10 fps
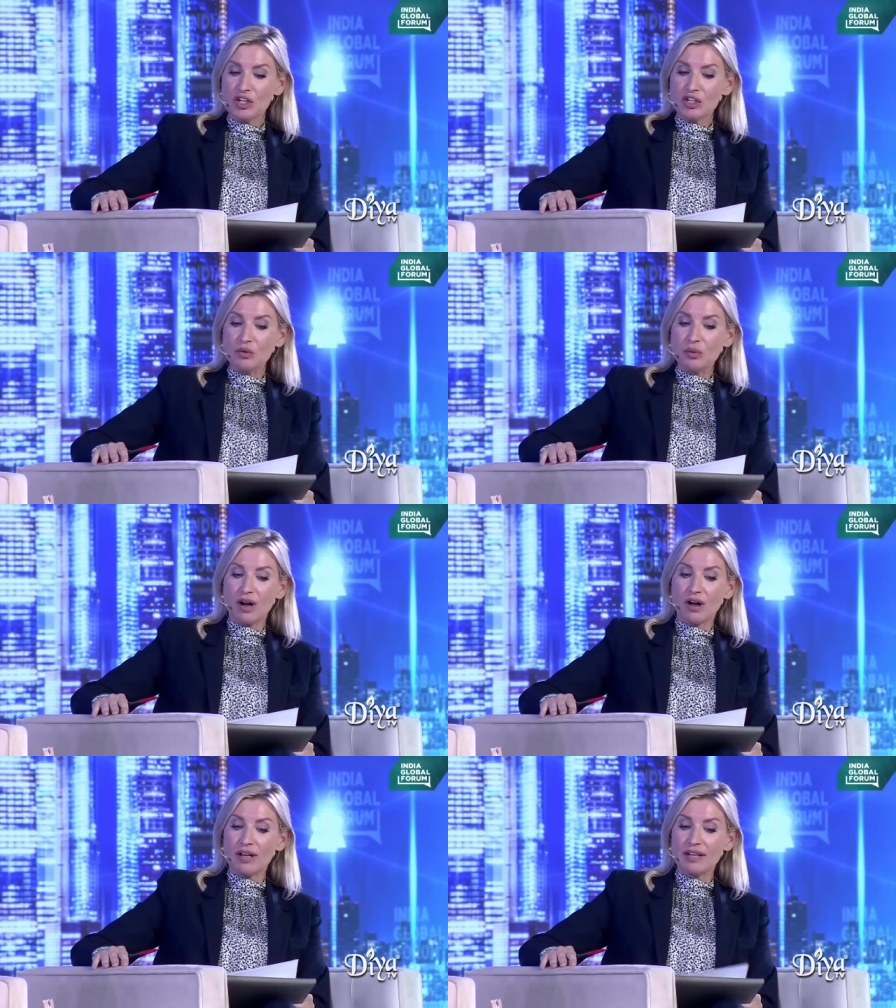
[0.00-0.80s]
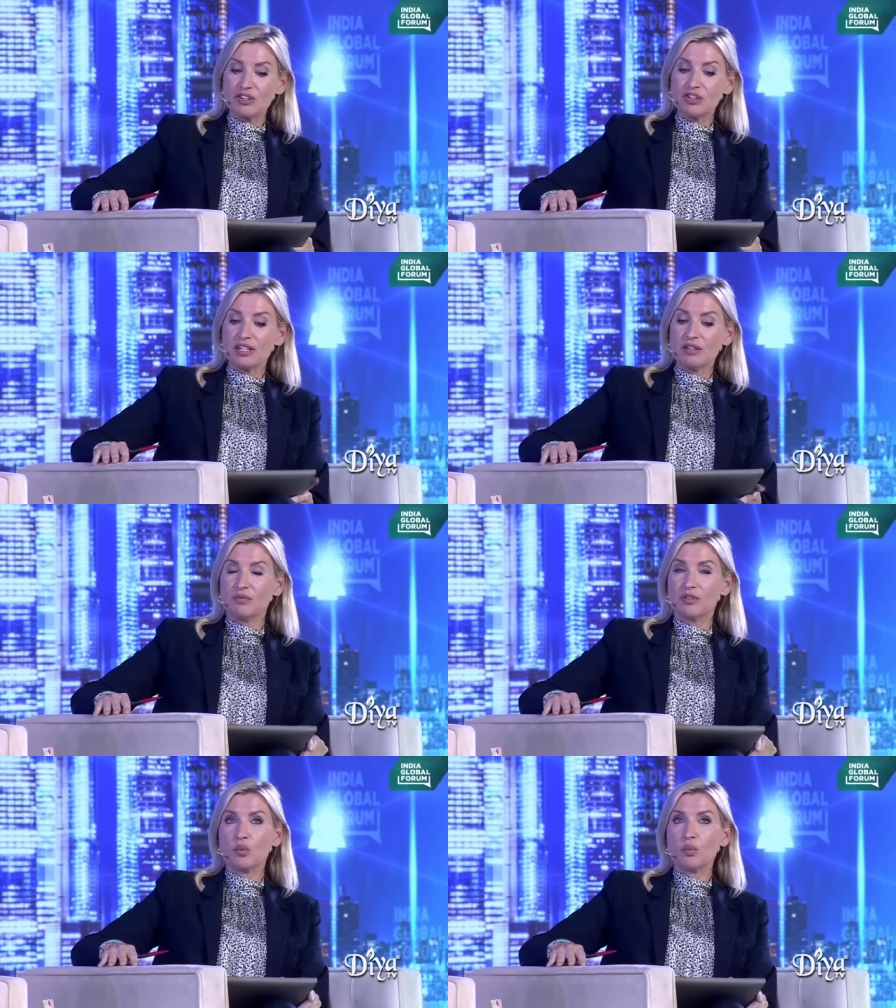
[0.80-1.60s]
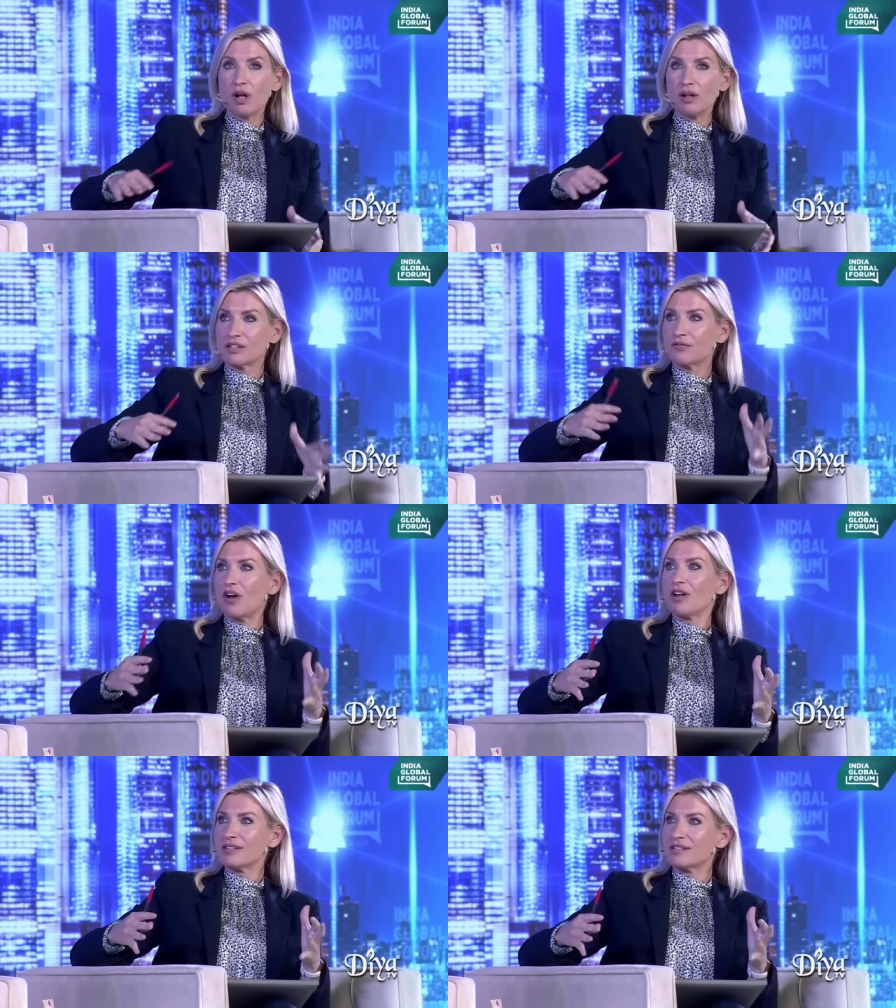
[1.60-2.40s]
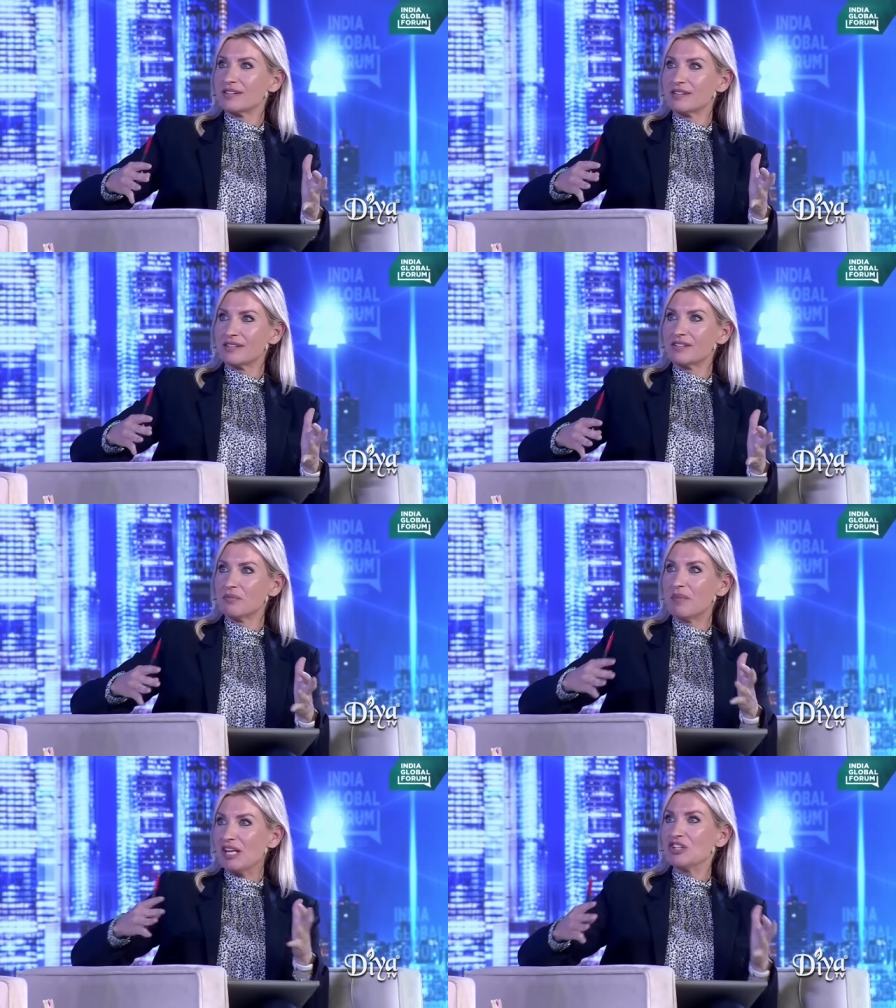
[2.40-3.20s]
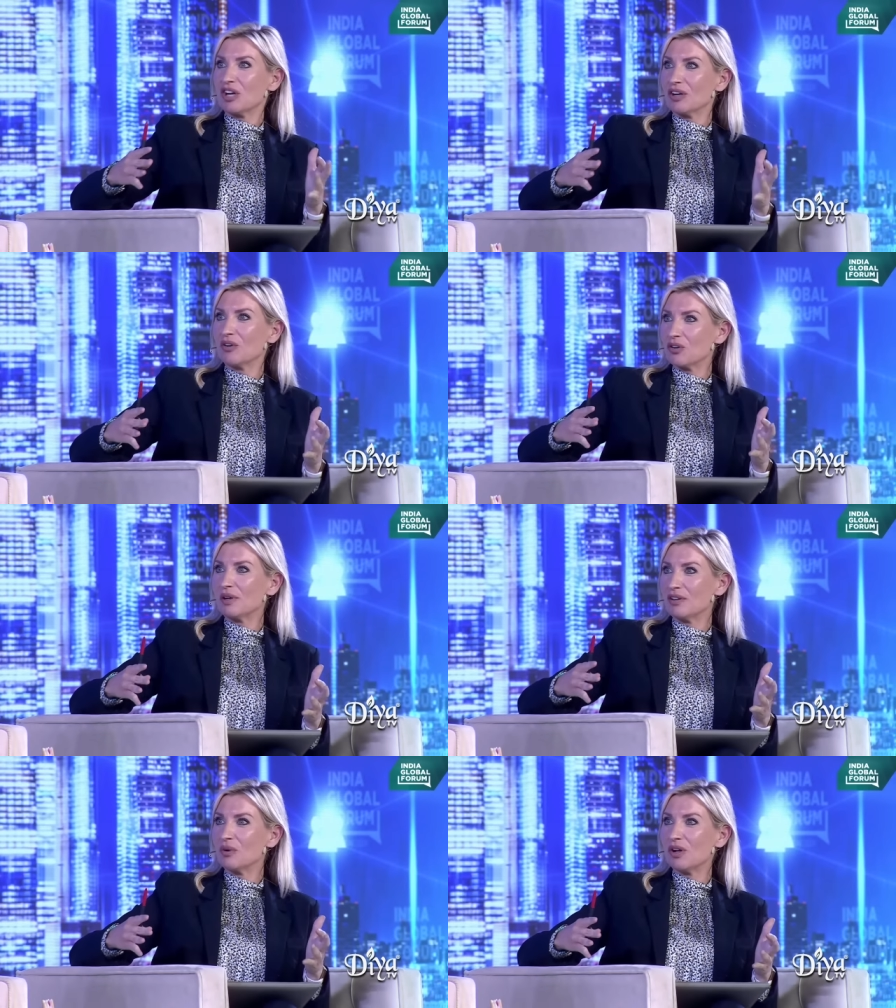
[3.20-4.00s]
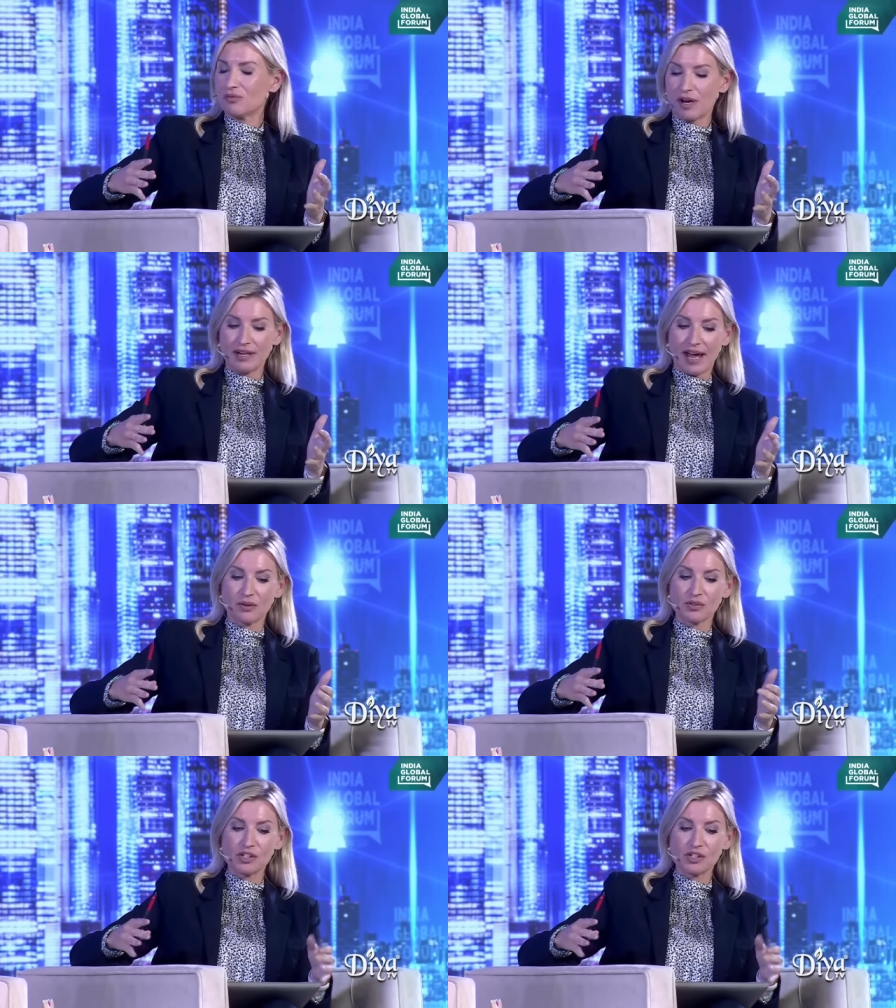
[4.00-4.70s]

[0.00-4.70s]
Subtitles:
You are literally the world's fastest major economy in the world right now.